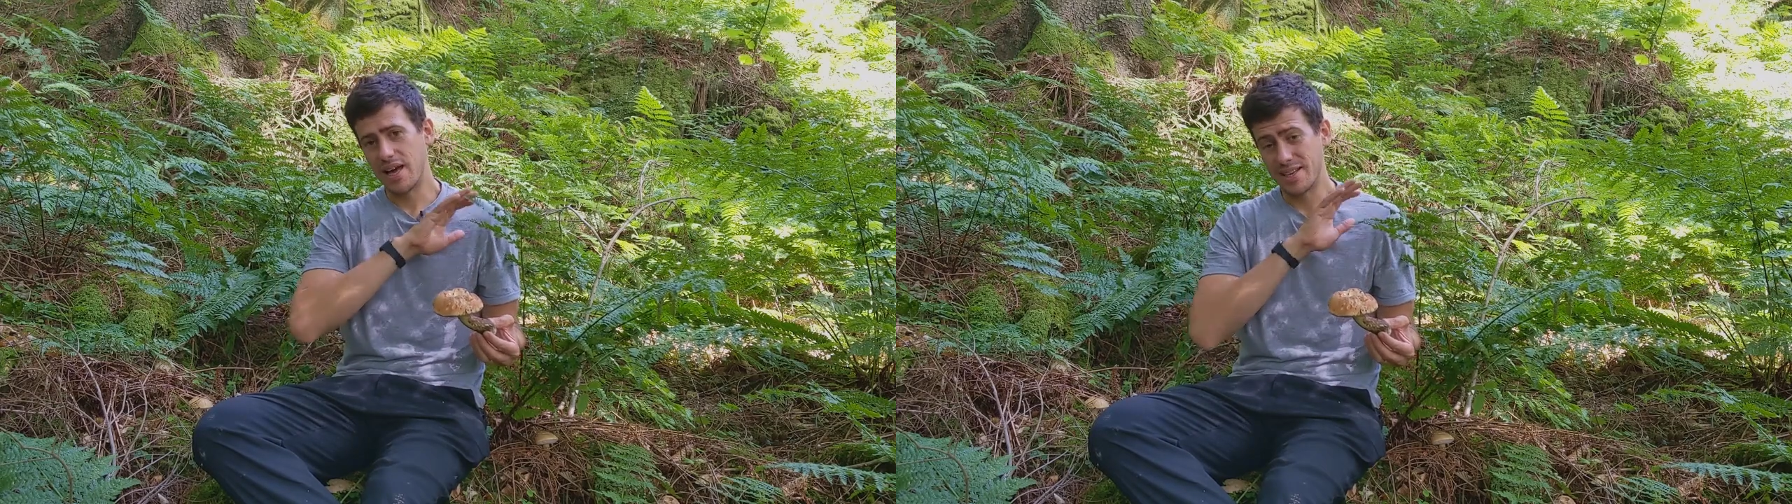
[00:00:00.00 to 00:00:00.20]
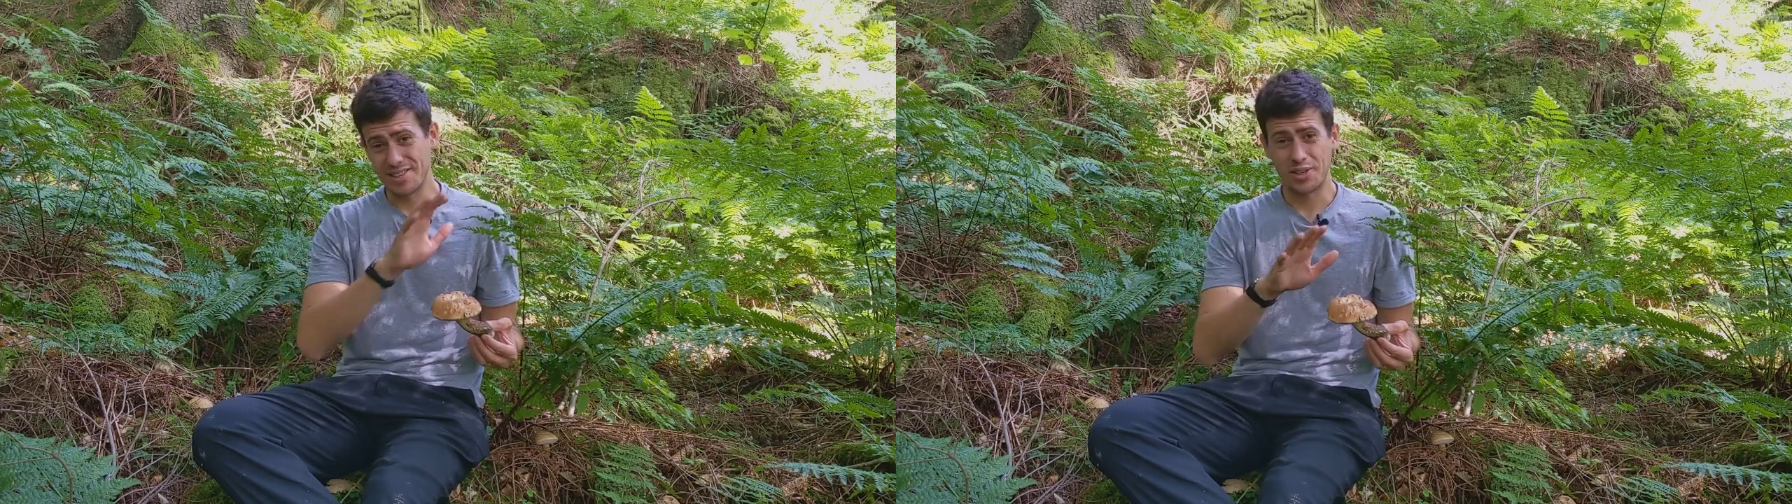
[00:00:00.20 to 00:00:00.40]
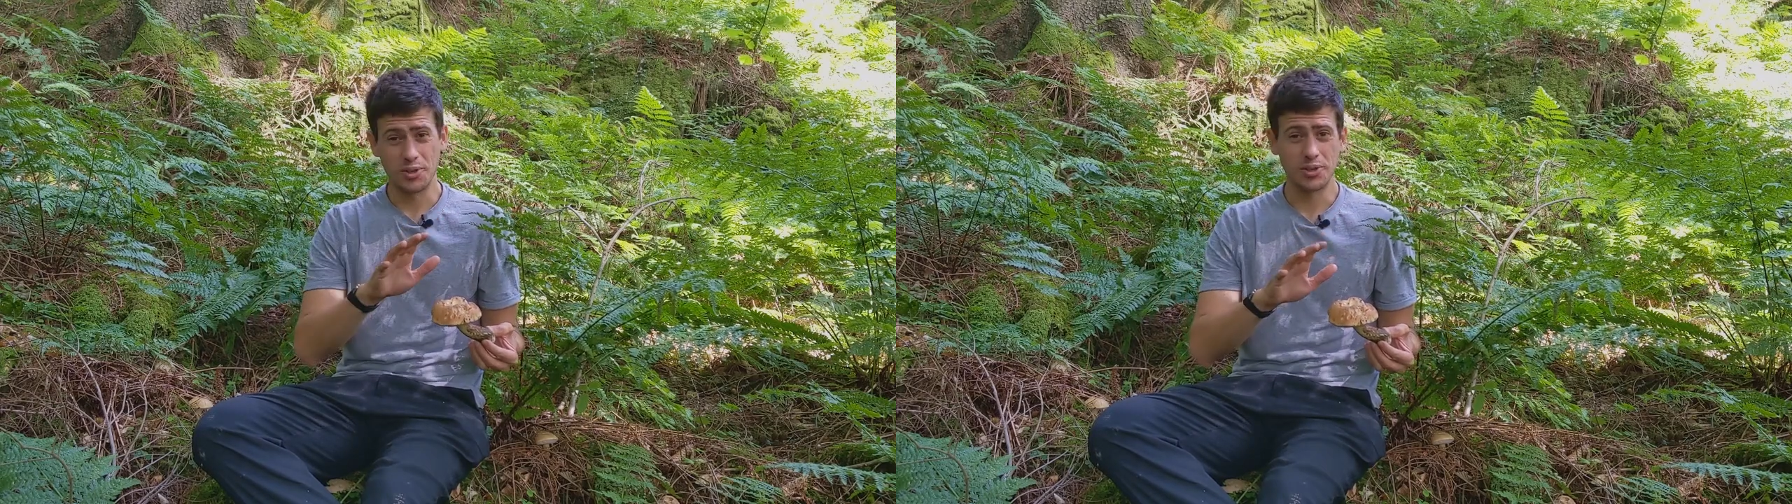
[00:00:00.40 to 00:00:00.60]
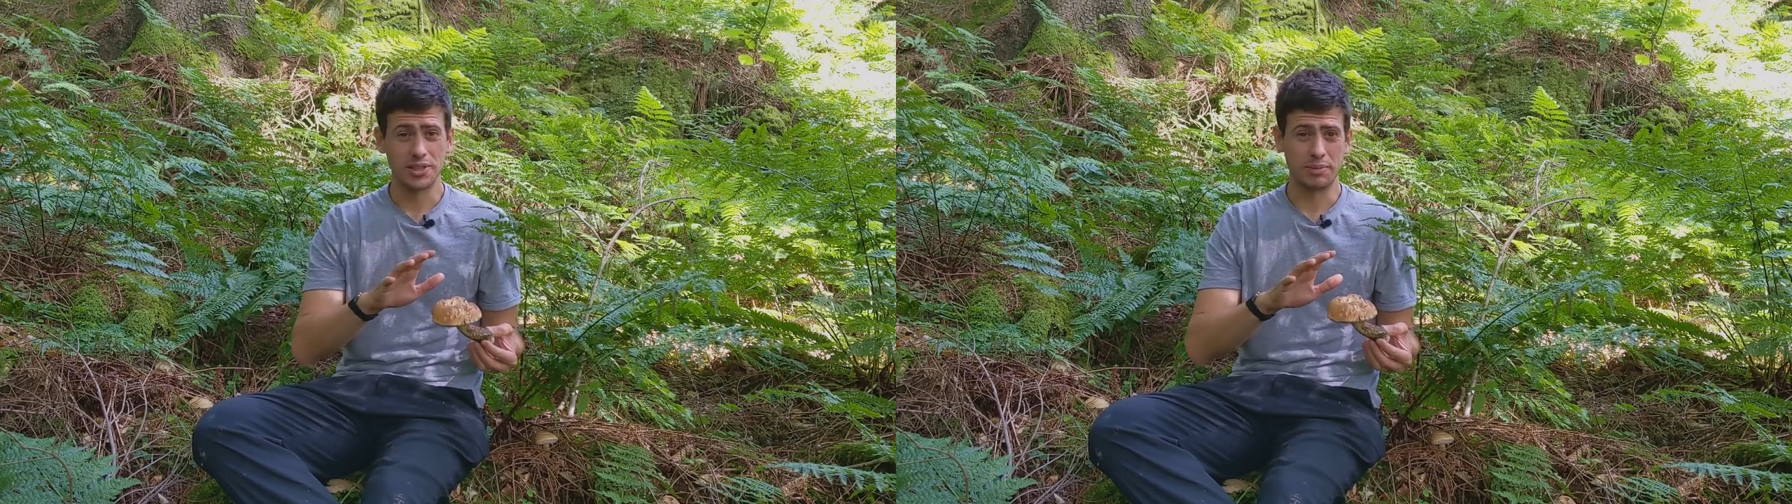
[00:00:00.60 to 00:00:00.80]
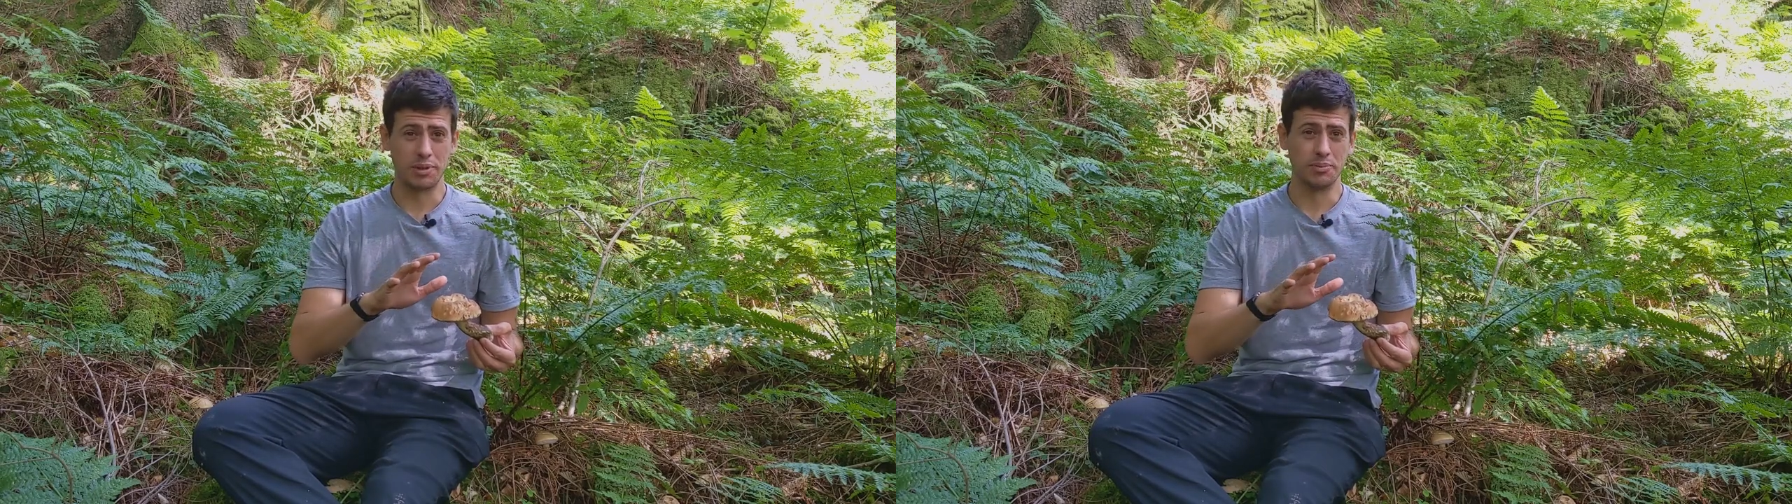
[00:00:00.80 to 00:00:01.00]
As it
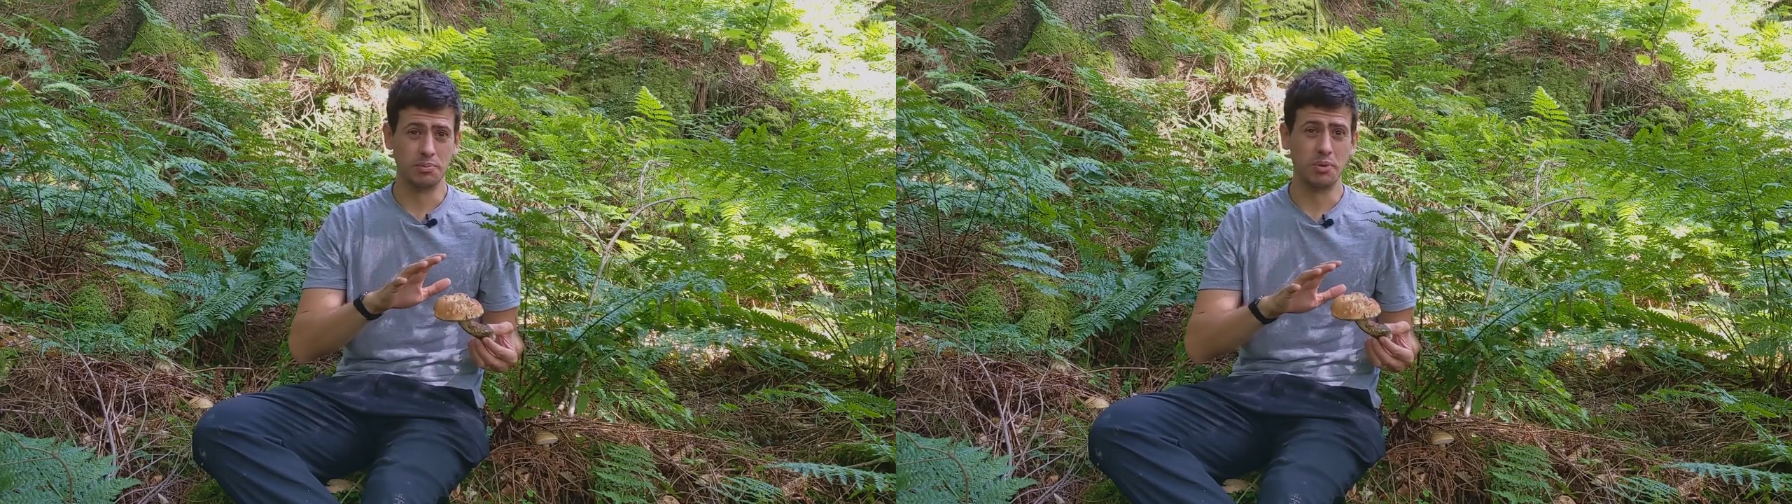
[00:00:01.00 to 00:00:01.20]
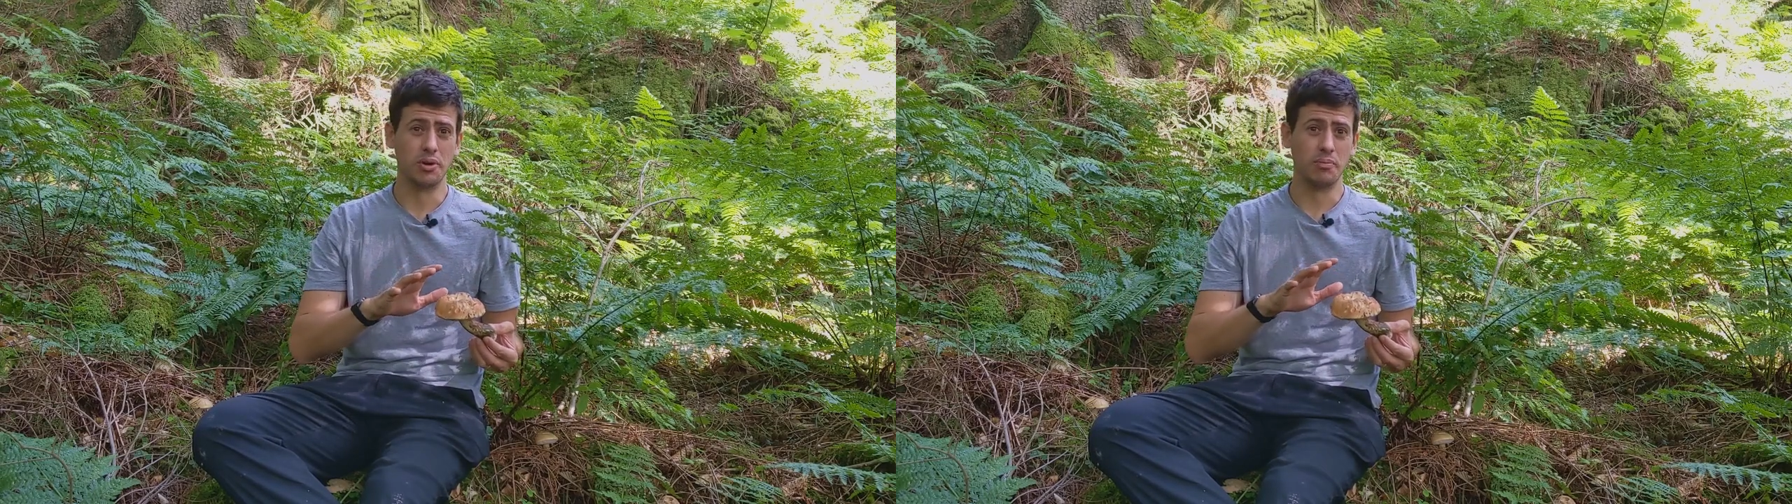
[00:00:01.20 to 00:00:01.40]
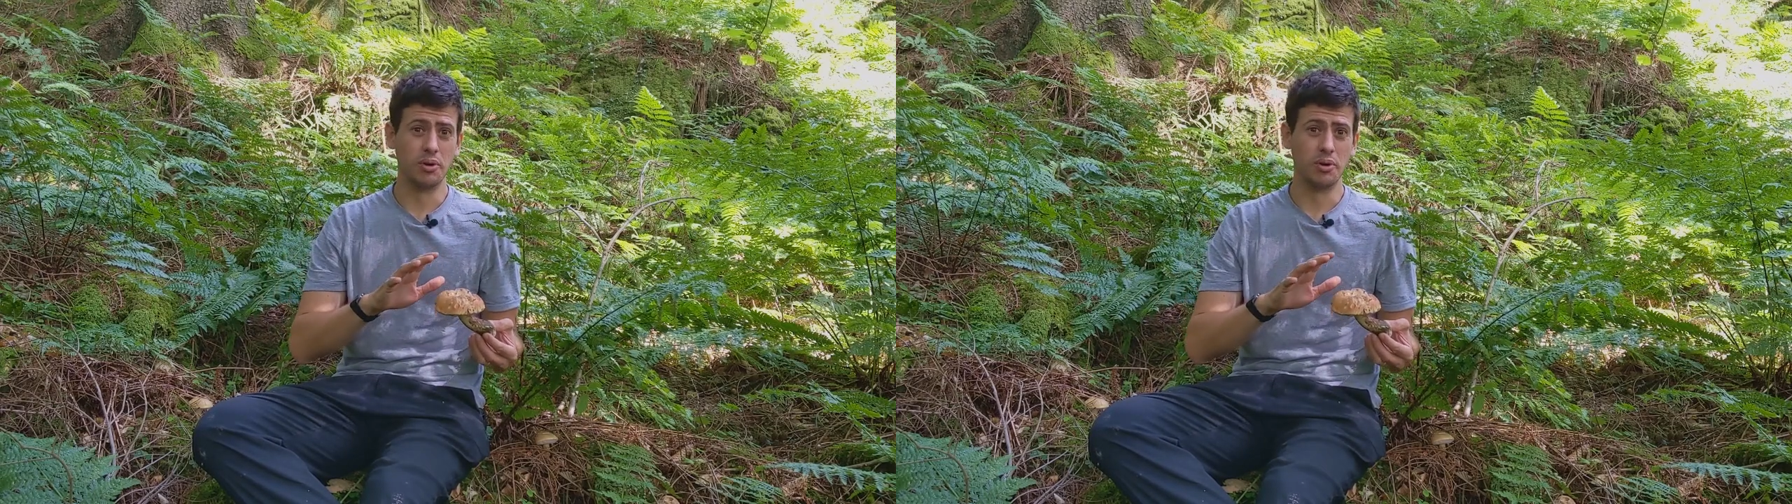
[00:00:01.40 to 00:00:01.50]
cooks, it becomes more and